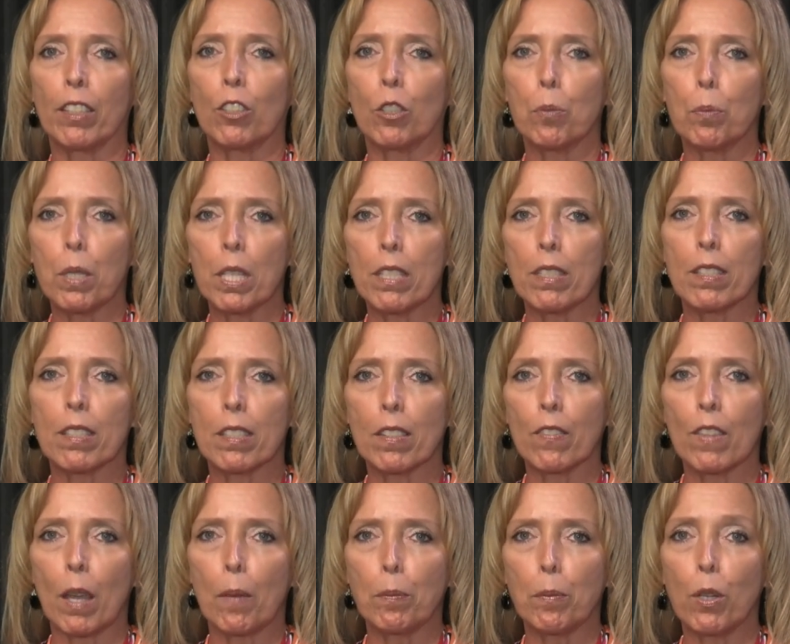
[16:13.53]
There are pieces
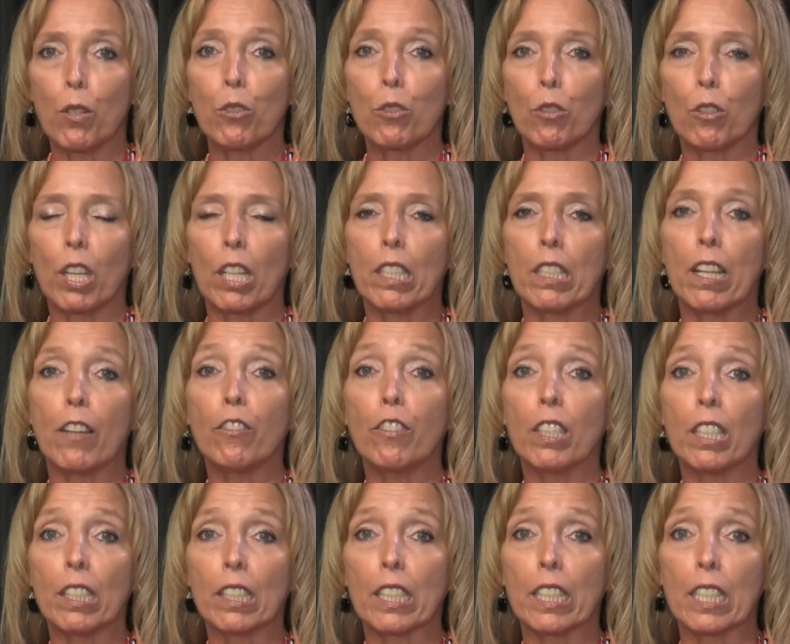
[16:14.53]
of that puzzle that
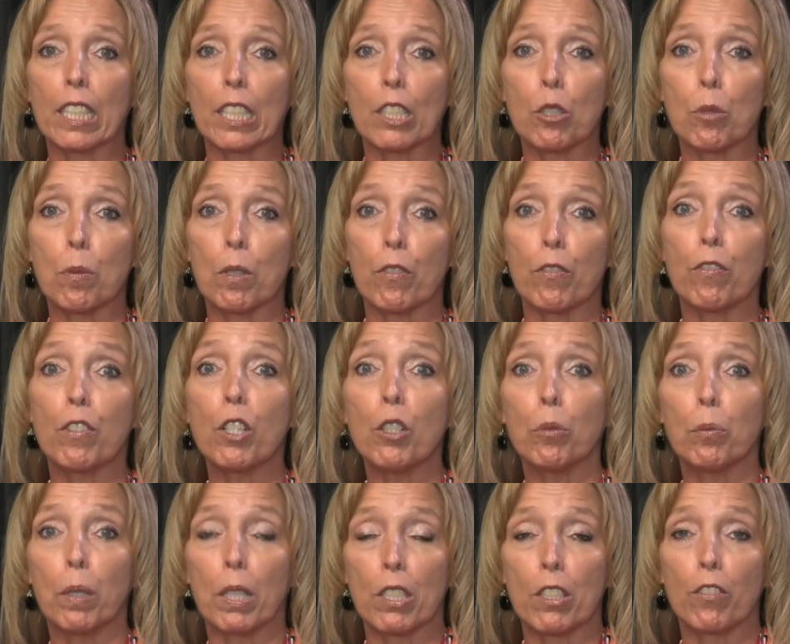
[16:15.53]
definitely need to be
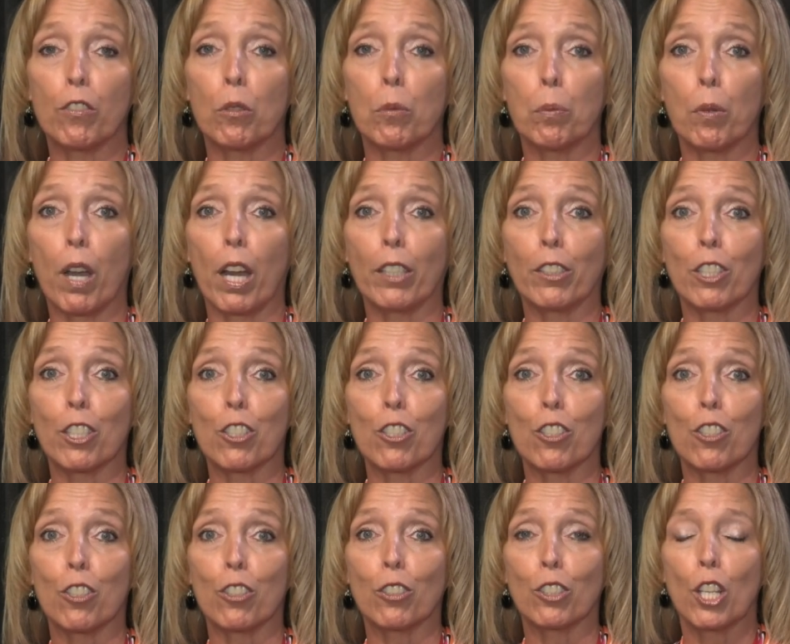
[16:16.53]
filled by different
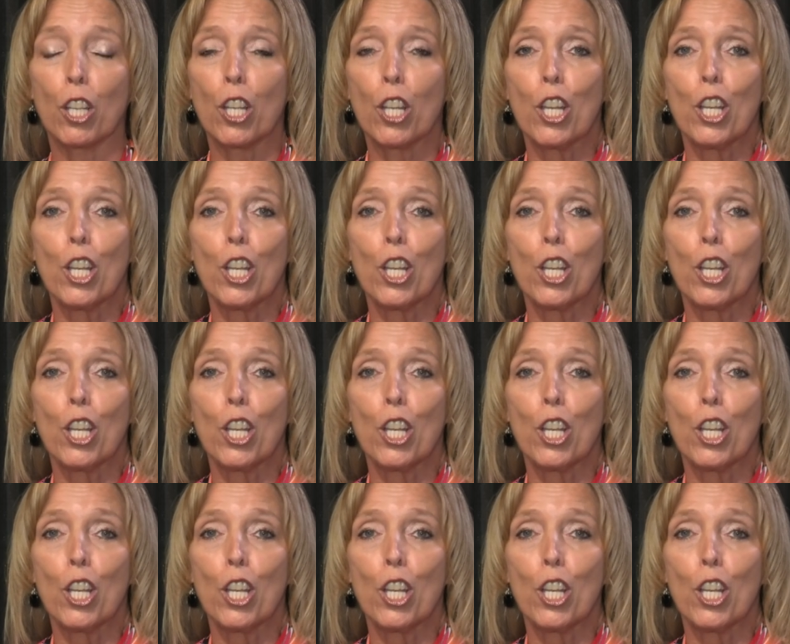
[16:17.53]
practitioners.